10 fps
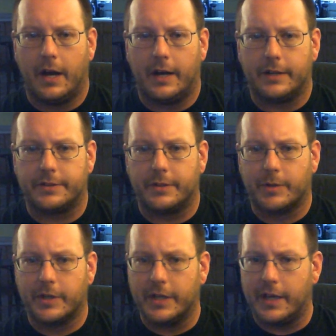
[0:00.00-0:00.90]
So
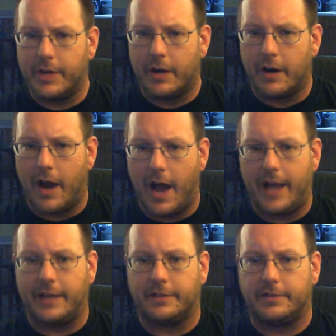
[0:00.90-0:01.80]
we're going to give it our
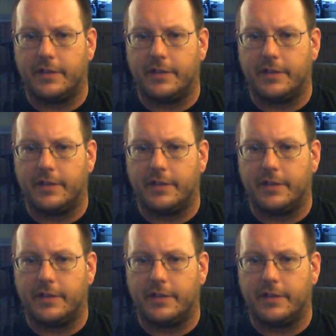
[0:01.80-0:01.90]
highest